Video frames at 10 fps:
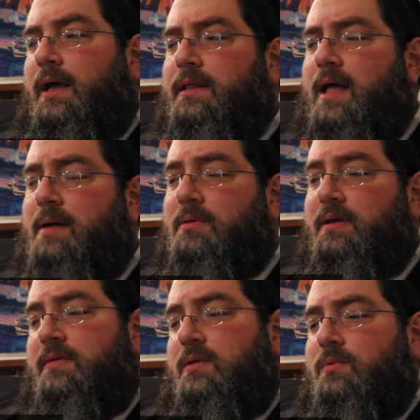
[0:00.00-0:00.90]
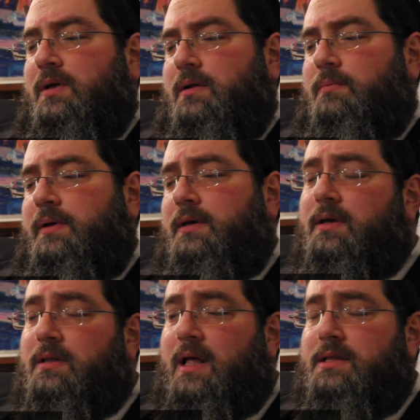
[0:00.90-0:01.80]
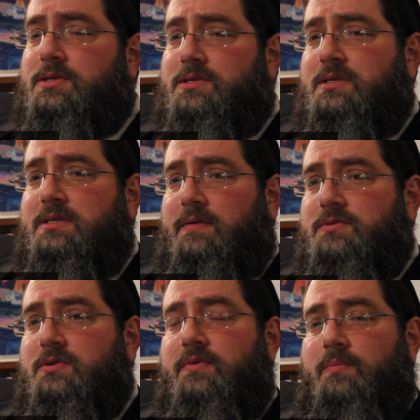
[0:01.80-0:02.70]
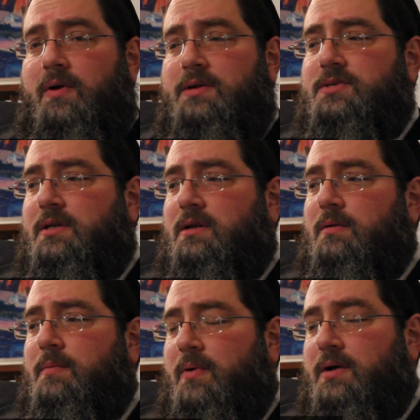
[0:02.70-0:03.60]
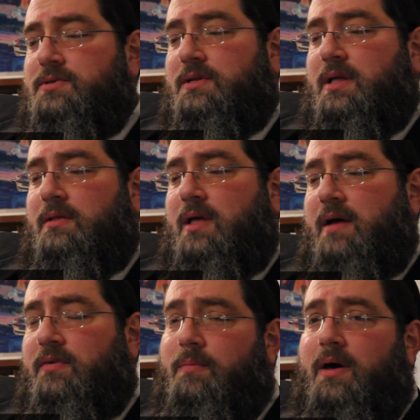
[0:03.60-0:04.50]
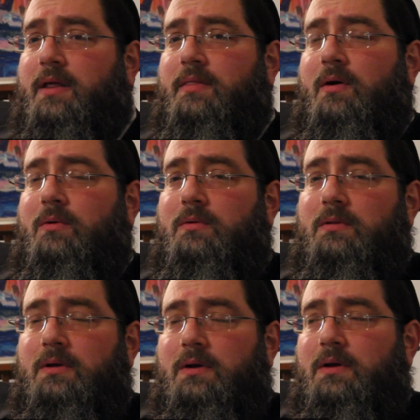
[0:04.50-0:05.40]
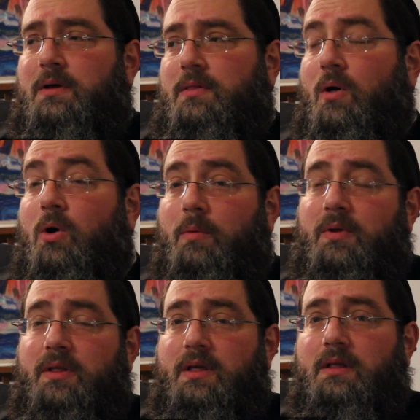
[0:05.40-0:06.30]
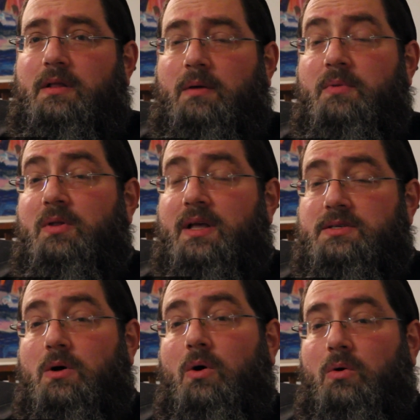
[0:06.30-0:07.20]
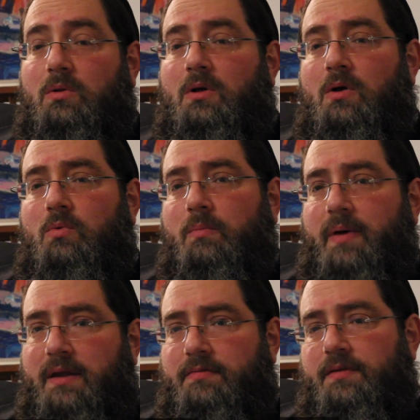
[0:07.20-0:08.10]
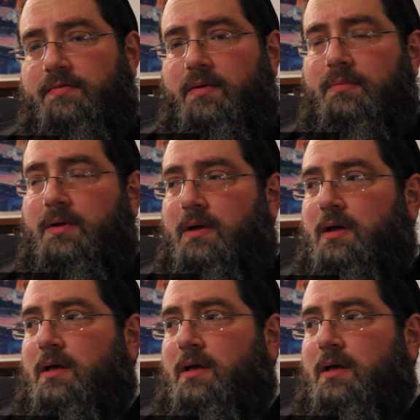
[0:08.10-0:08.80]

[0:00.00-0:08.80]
And I believe that it'll be not just a self-serving project, it'll be a project that everybody, the whole community, the community as a whole will benefit from.